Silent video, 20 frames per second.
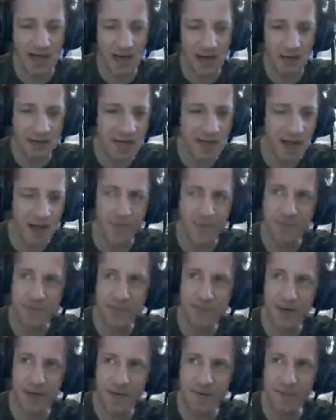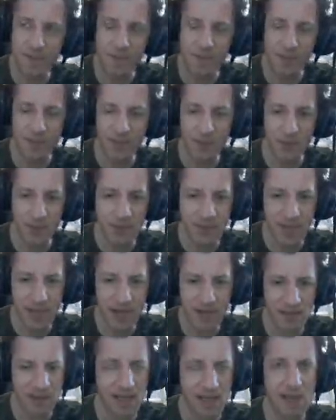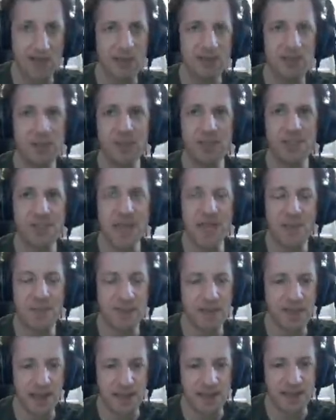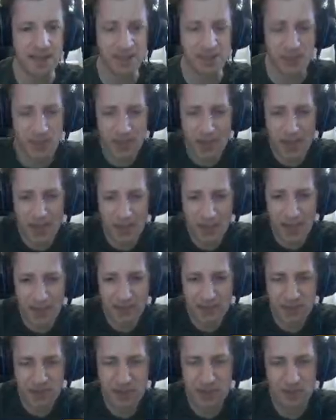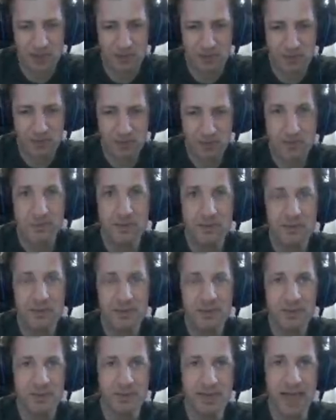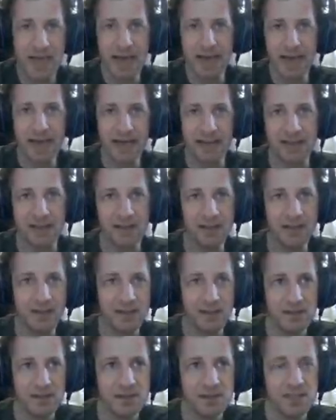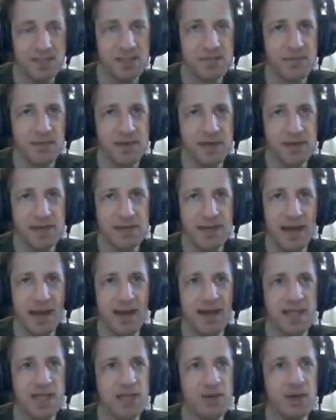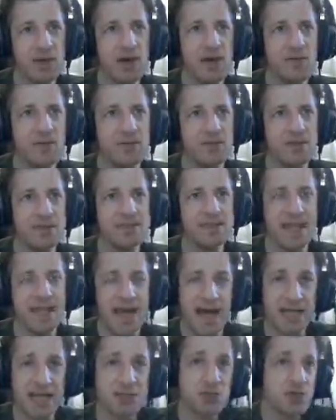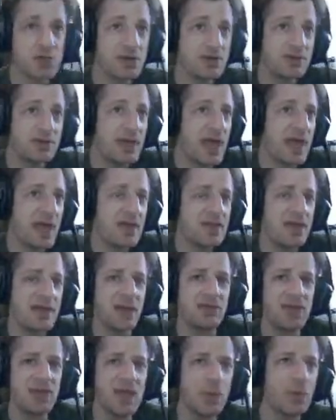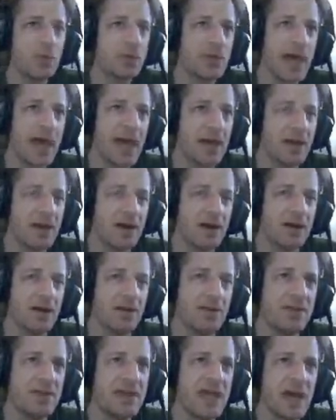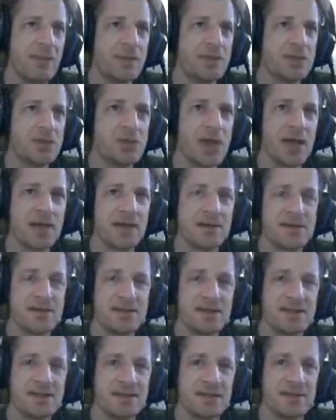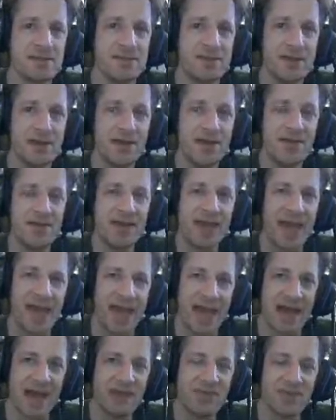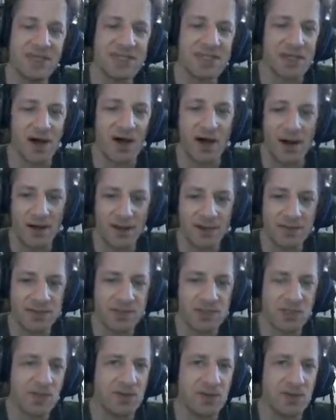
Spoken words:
allowed, I'm sorry people, you are not allowed escape the nest. You're not allowed to. So die. Just freaking die. You have this extra thing that they will add on, the epic tracking system. They add this on to